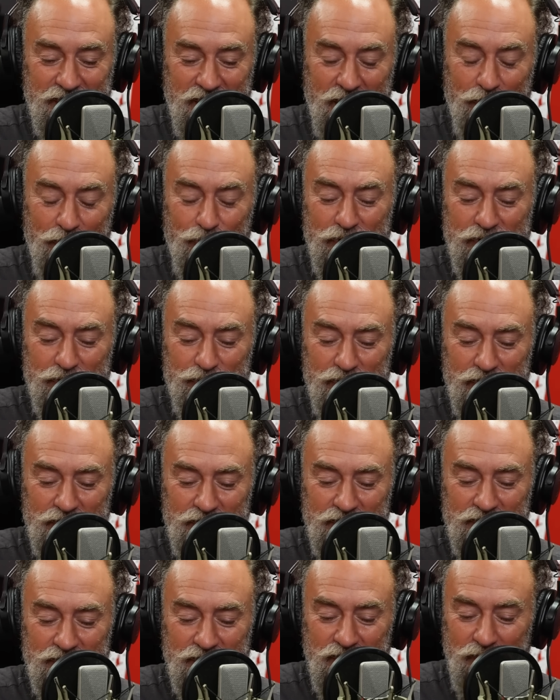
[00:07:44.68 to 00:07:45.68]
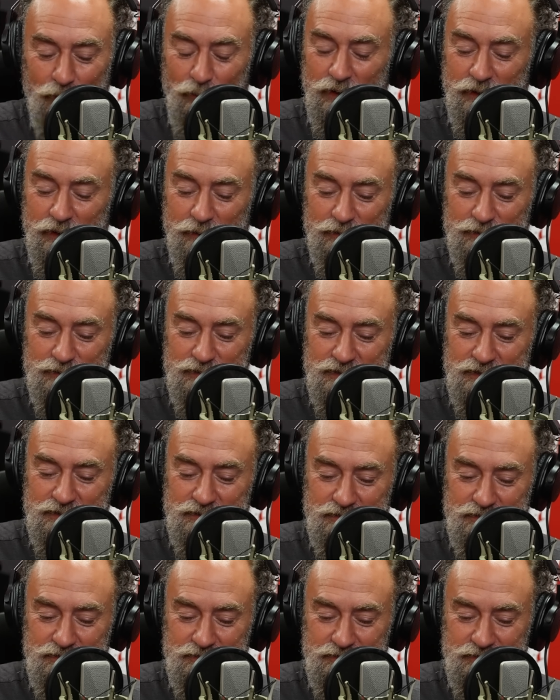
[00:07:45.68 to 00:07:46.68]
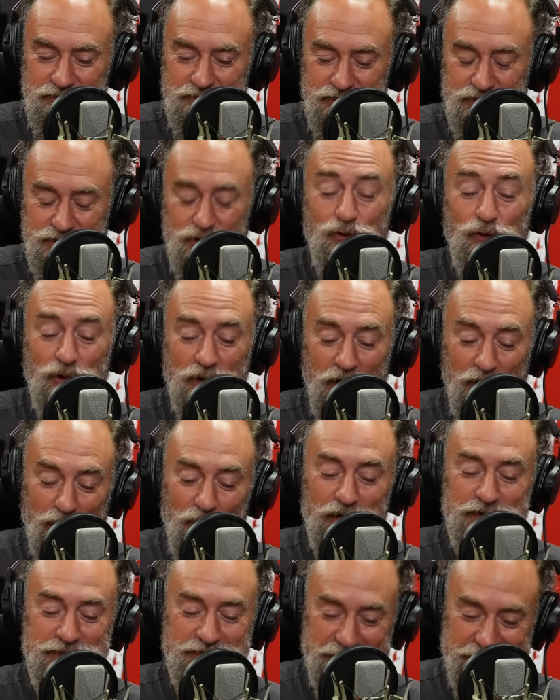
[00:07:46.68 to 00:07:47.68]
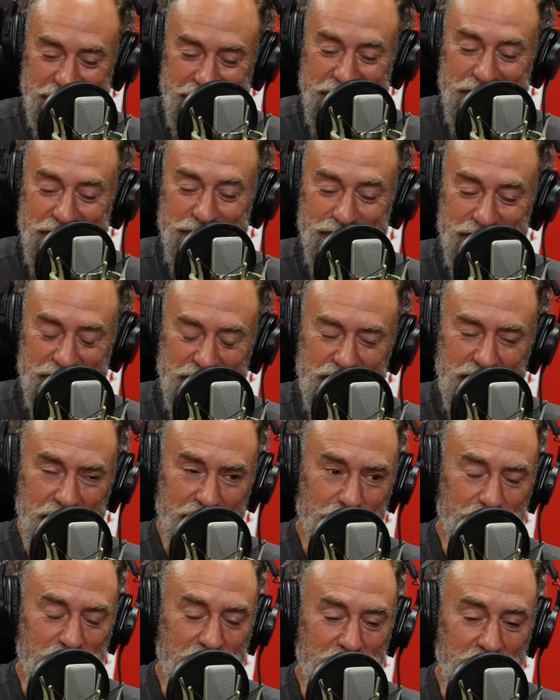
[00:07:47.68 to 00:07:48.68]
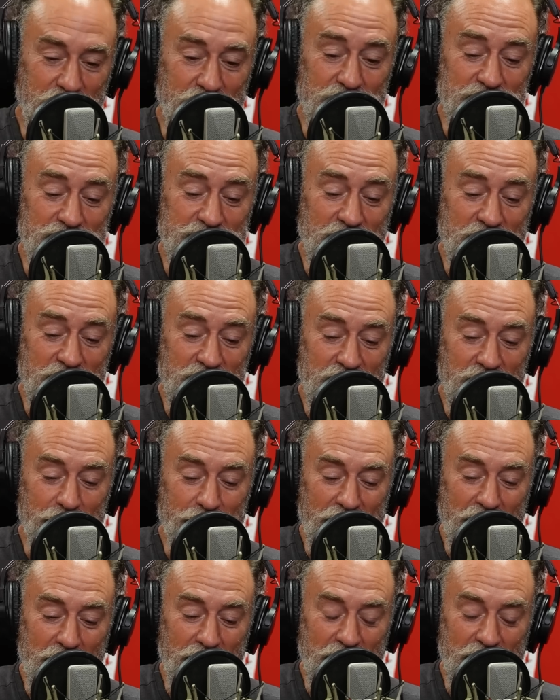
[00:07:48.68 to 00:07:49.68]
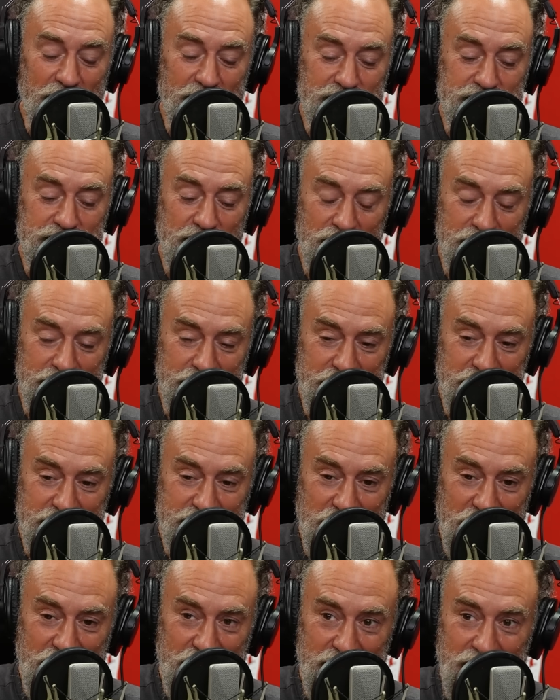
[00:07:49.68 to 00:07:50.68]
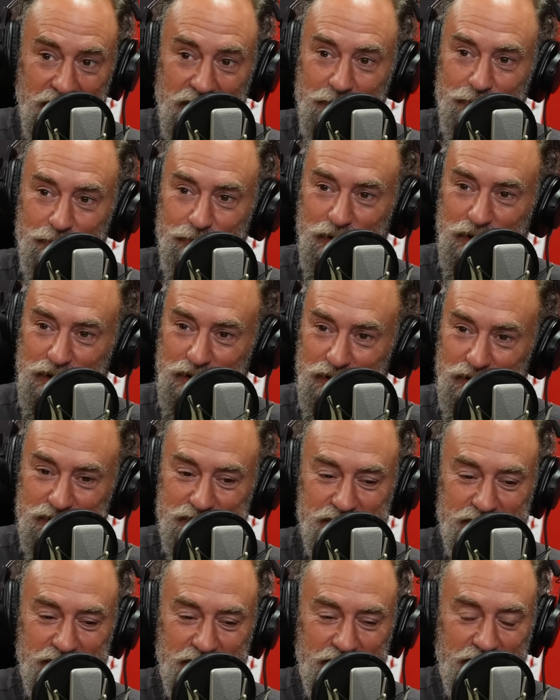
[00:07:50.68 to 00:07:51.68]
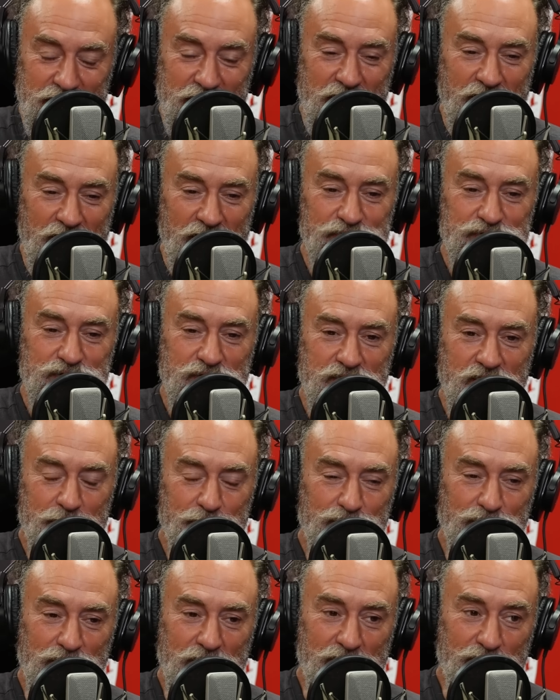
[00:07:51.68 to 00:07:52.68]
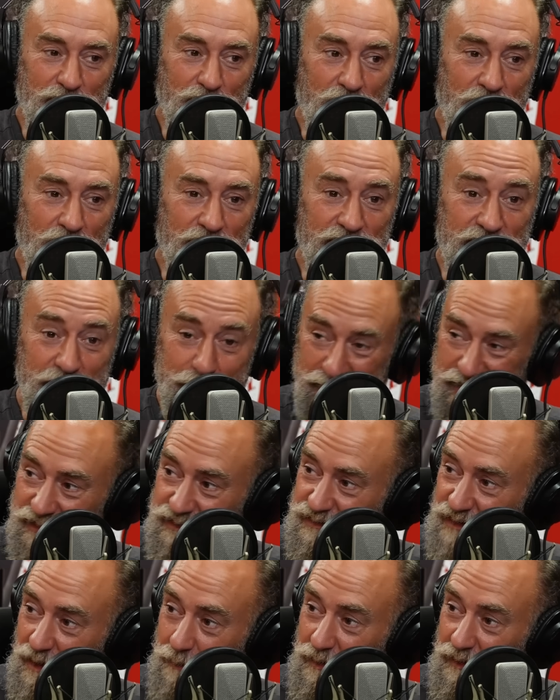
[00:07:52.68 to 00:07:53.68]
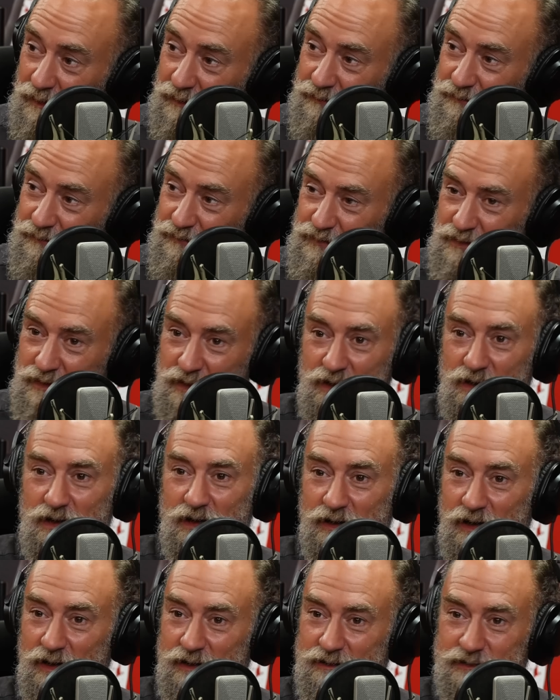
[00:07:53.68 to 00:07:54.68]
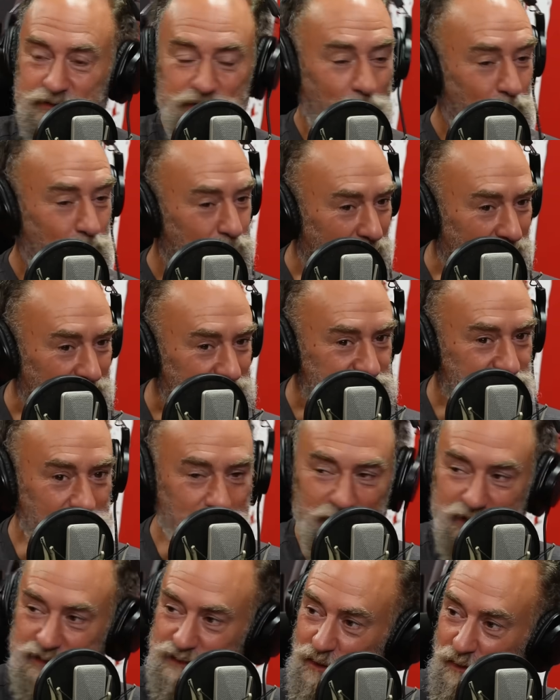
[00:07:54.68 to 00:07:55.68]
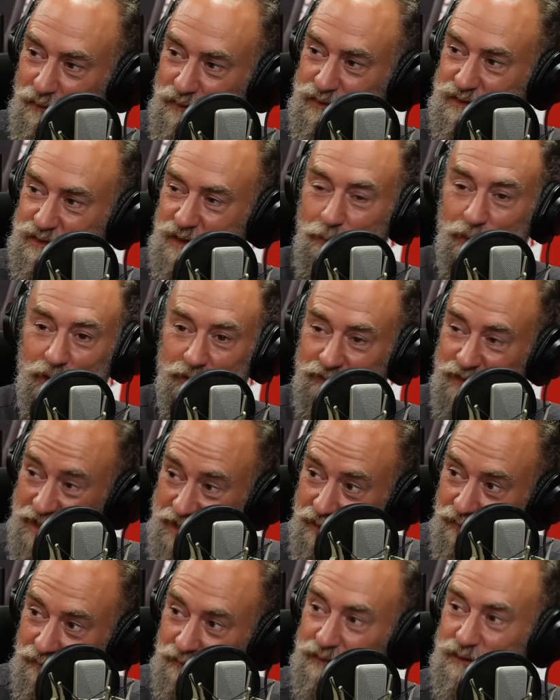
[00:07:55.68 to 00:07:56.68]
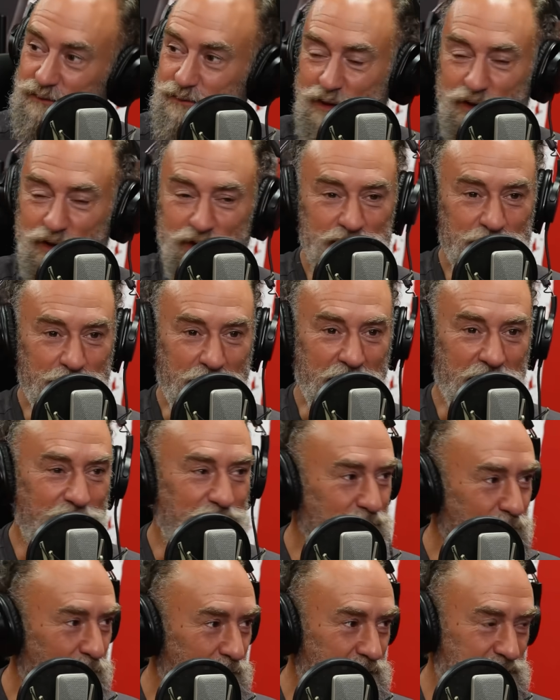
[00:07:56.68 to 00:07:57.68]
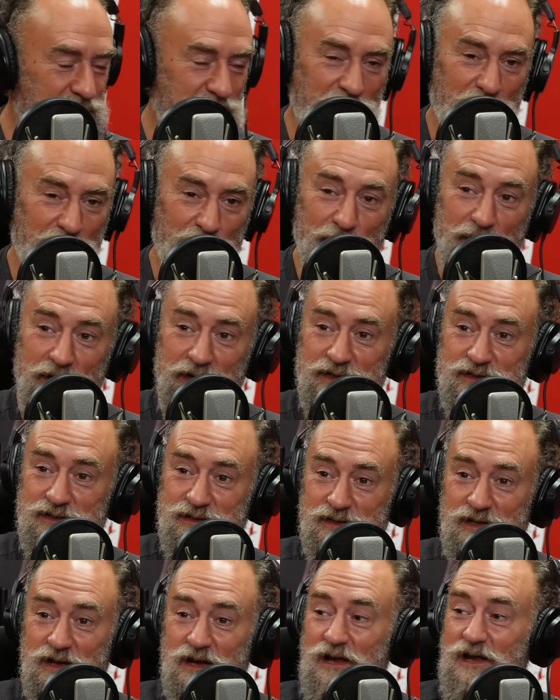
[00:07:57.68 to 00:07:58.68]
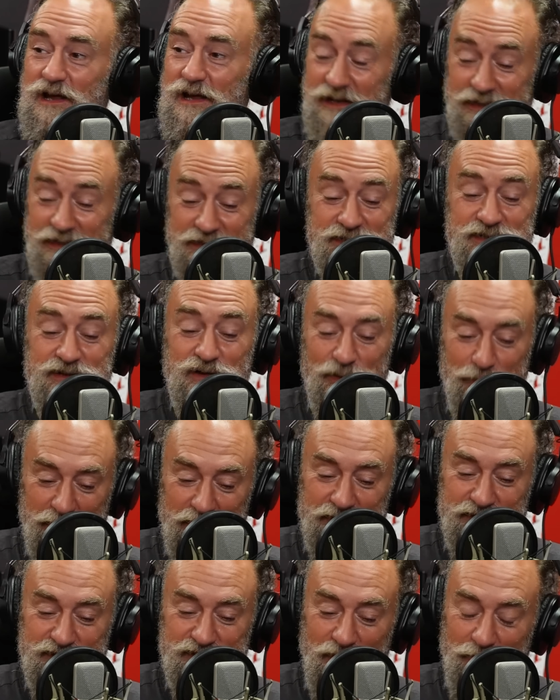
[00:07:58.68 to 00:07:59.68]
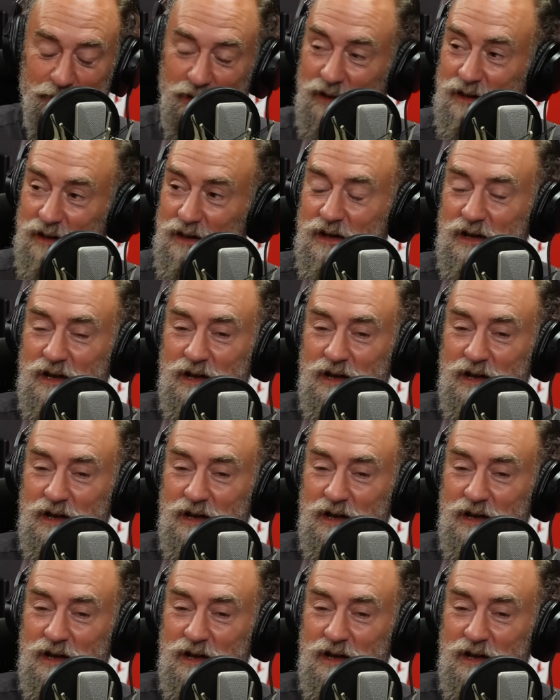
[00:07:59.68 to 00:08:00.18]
I want to talk a lot today. We did it a little bit the other day about Alexander Isak, because under the umbrella of the big summer, and it's not Brat summer, it's not the summer of Neil, as we heard about weeks ago. It's the big summer.